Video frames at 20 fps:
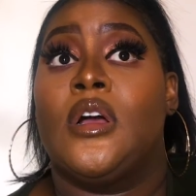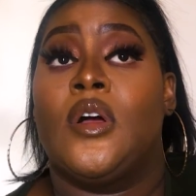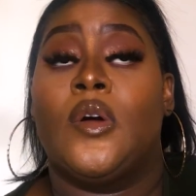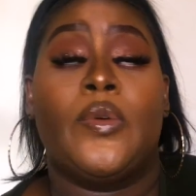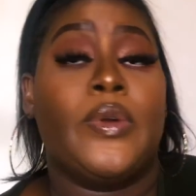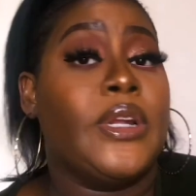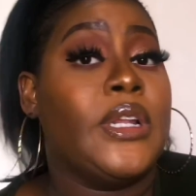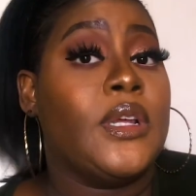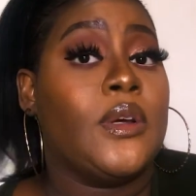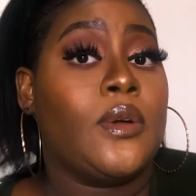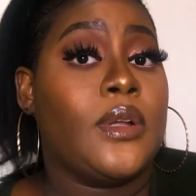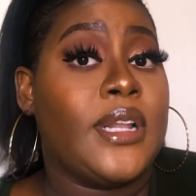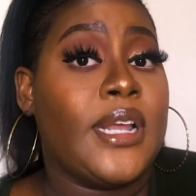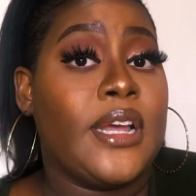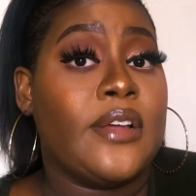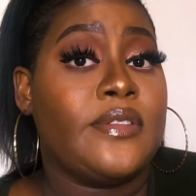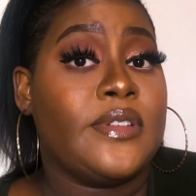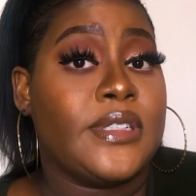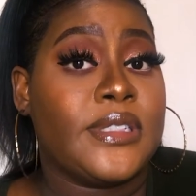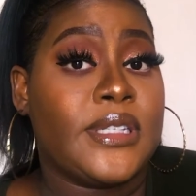really all I
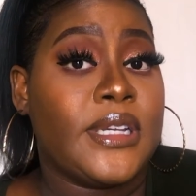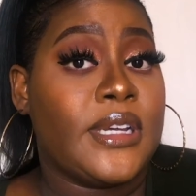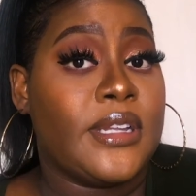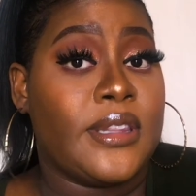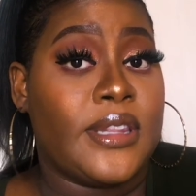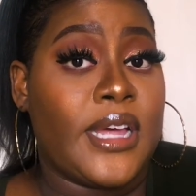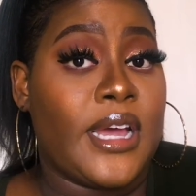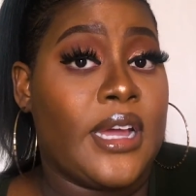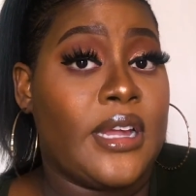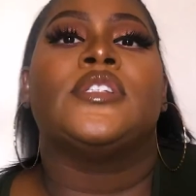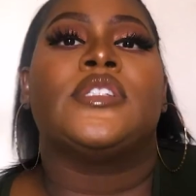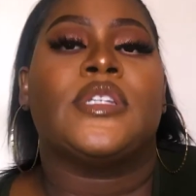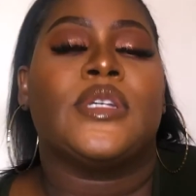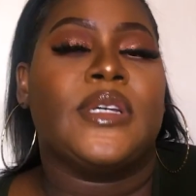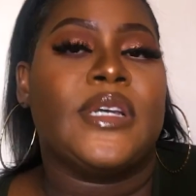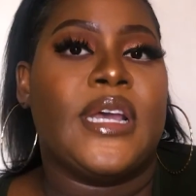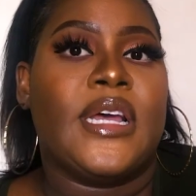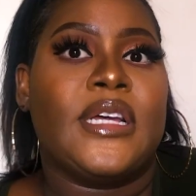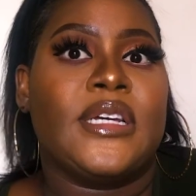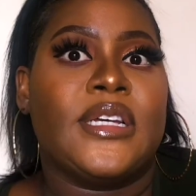have to say on that. So
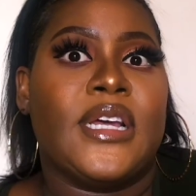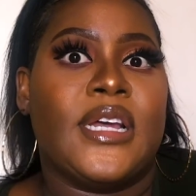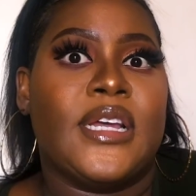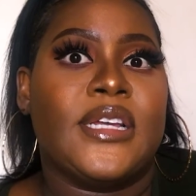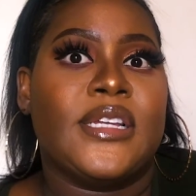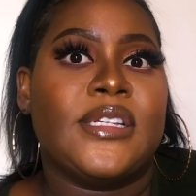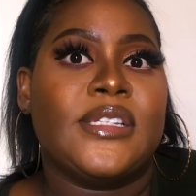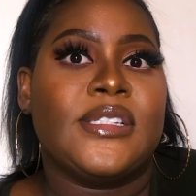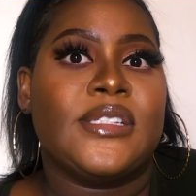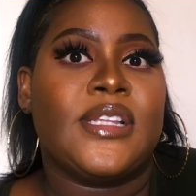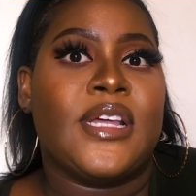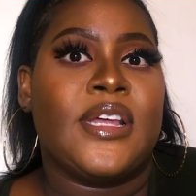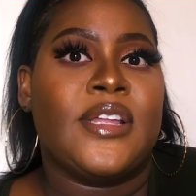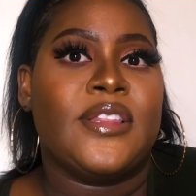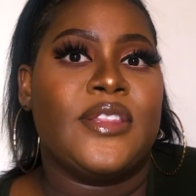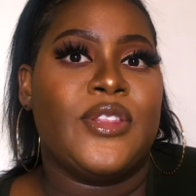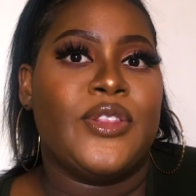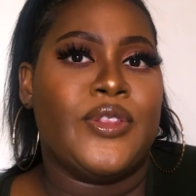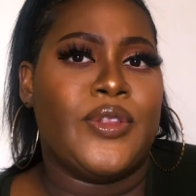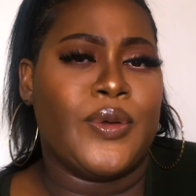yeah, guys,
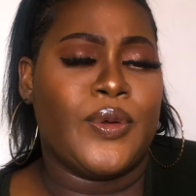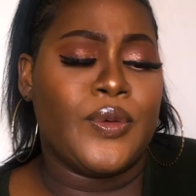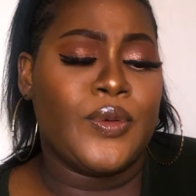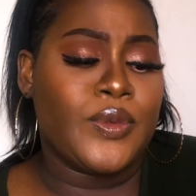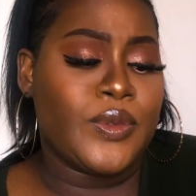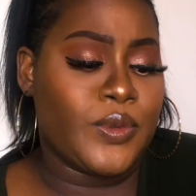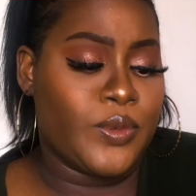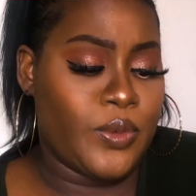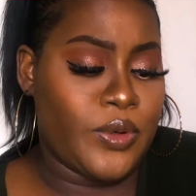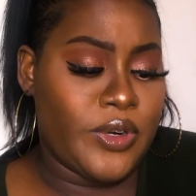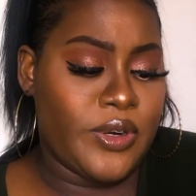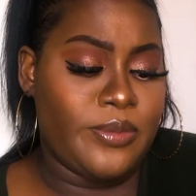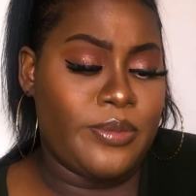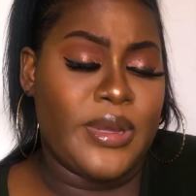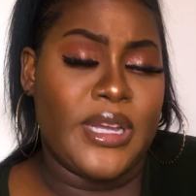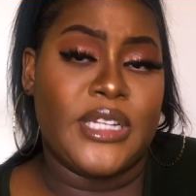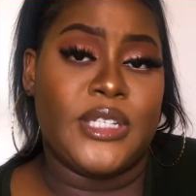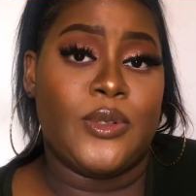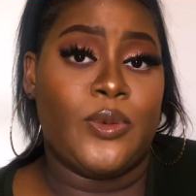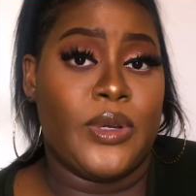those were
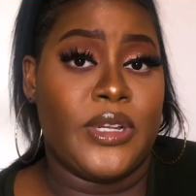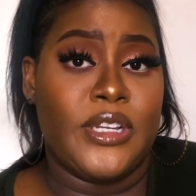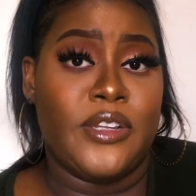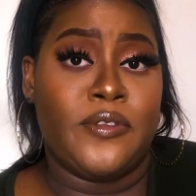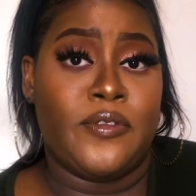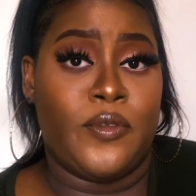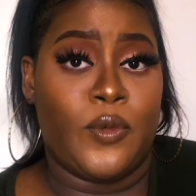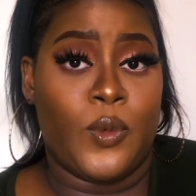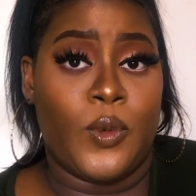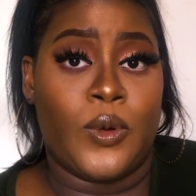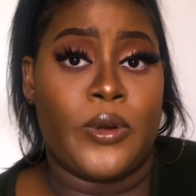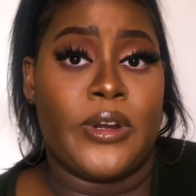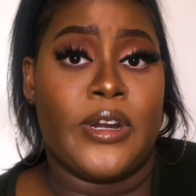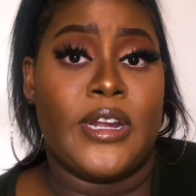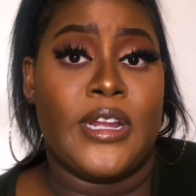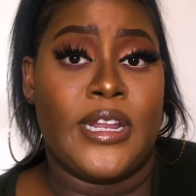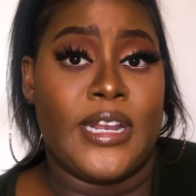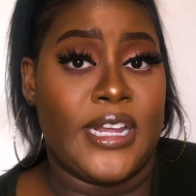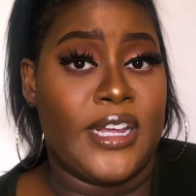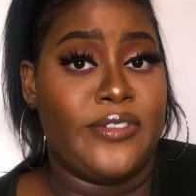my
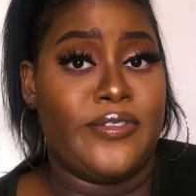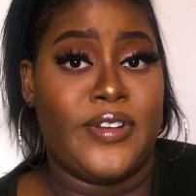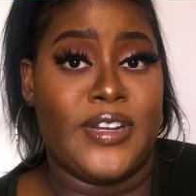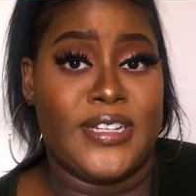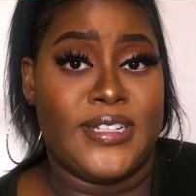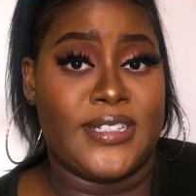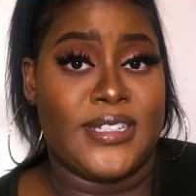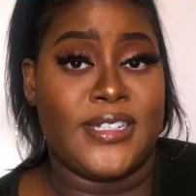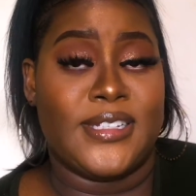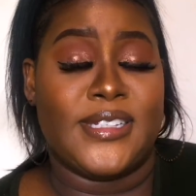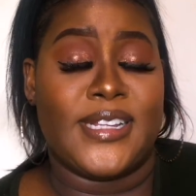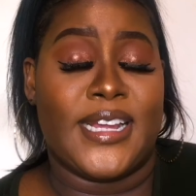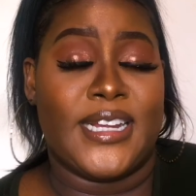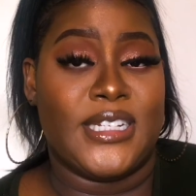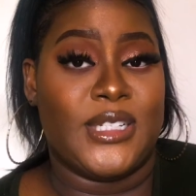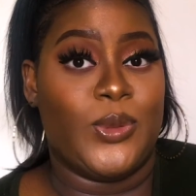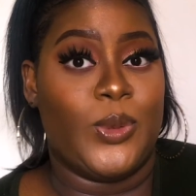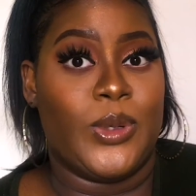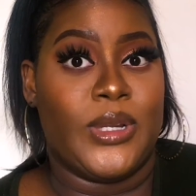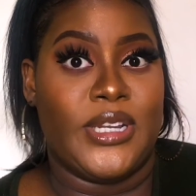24 life lessons
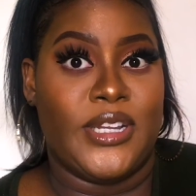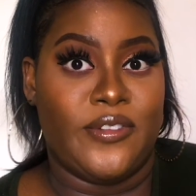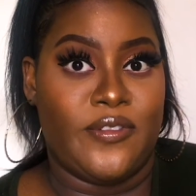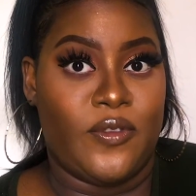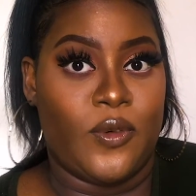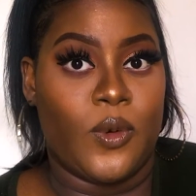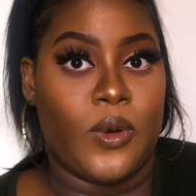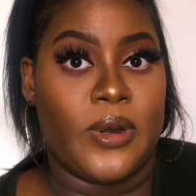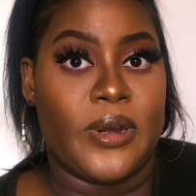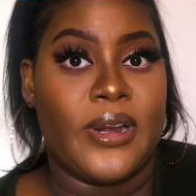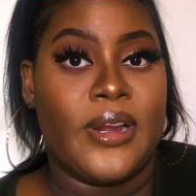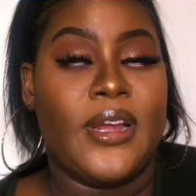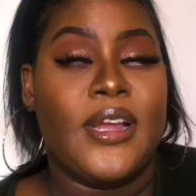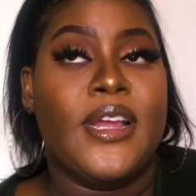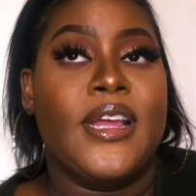at 24.